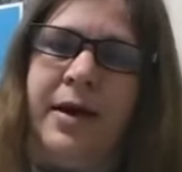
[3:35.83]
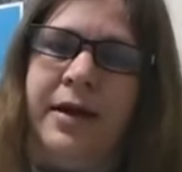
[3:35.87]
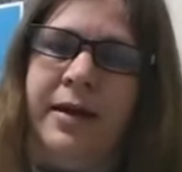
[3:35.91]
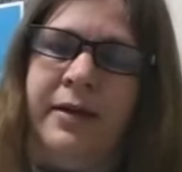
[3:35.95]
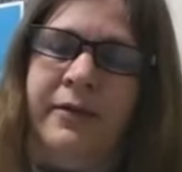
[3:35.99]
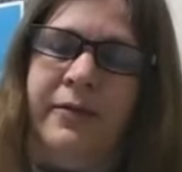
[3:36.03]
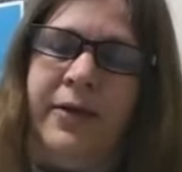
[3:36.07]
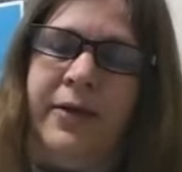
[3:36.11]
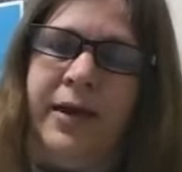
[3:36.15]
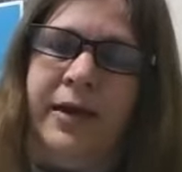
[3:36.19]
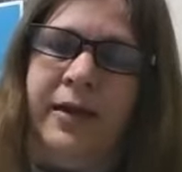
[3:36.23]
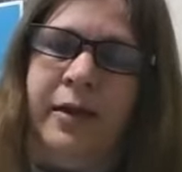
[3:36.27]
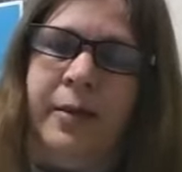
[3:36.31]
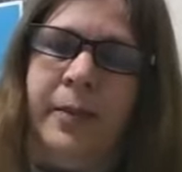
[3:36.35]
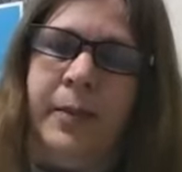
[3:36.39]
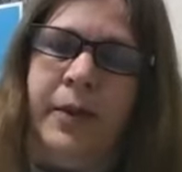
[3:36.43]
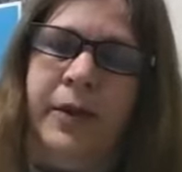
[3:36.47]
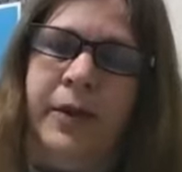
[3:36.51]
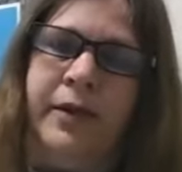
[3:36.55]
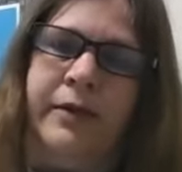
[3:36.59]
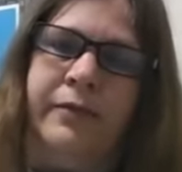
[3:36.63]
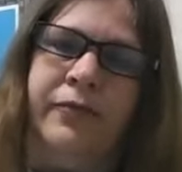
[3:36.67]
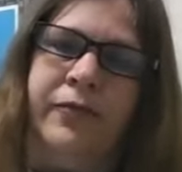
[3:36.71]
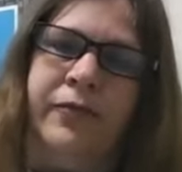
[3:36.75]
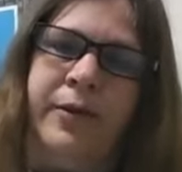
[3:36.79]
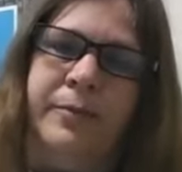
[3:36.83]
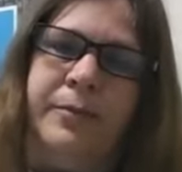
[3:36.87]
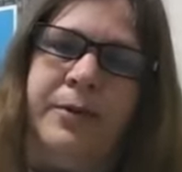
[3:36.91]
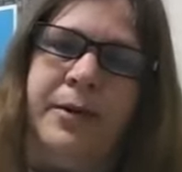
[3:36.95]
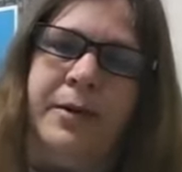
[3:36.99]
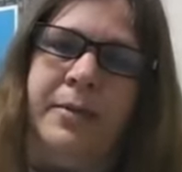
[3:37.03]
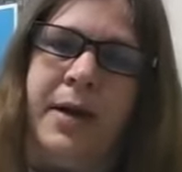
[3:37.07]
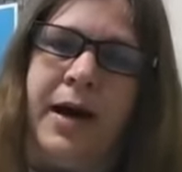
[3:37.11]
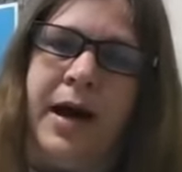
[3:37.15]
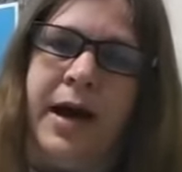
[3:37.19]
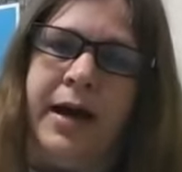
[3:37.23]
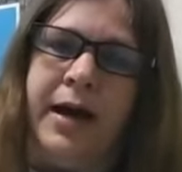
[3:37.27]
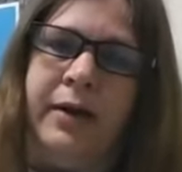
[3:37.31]
unavailable and flip
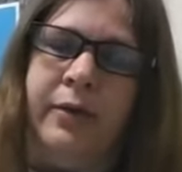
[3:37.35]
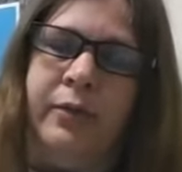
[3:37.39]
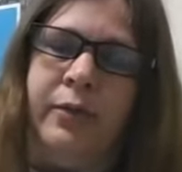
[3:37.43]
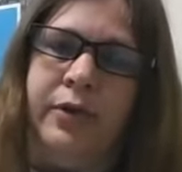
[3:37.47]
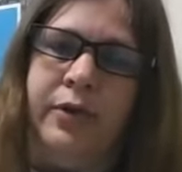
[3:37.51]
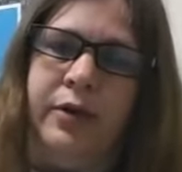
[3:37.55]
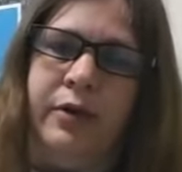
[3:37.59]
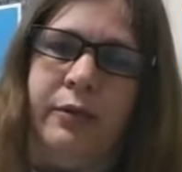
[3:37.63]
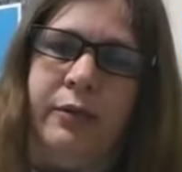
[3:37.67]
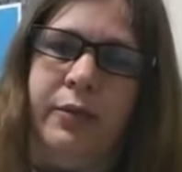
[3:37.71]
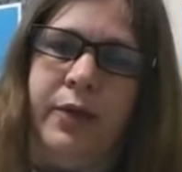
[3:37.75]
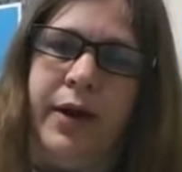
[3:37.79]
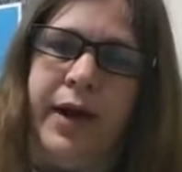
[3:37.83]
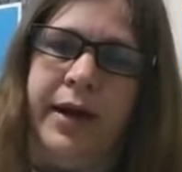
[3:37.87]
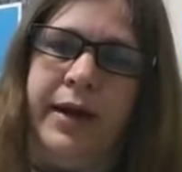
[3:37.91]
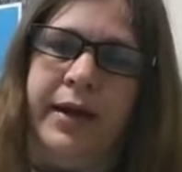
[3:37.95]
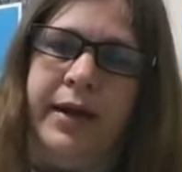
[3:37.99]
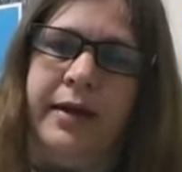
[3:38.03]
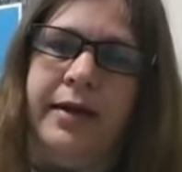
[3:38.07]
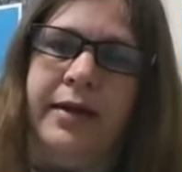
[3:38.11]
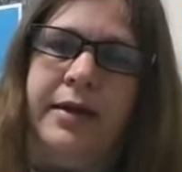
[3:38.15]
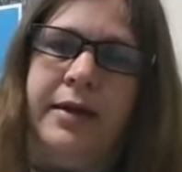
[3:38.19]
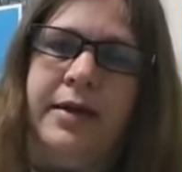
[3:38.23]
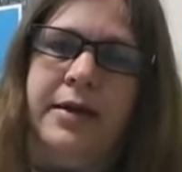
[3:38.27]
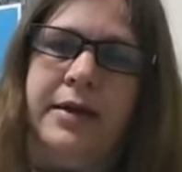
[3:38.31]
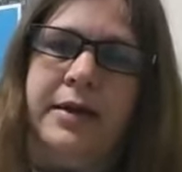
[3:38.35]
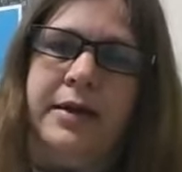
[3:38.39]
them on when you're ready.